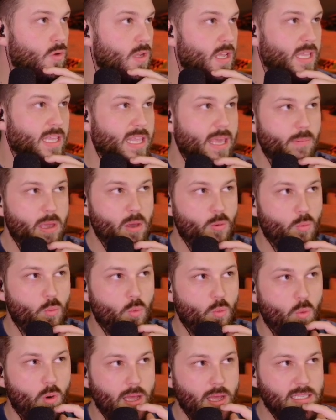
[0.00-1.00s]
Give me
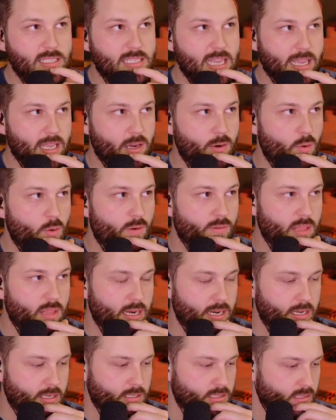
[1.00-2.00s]
1 second, whoever that
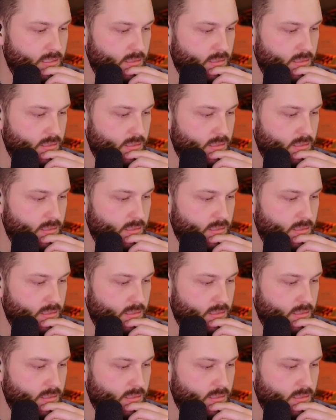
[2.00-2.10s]
is.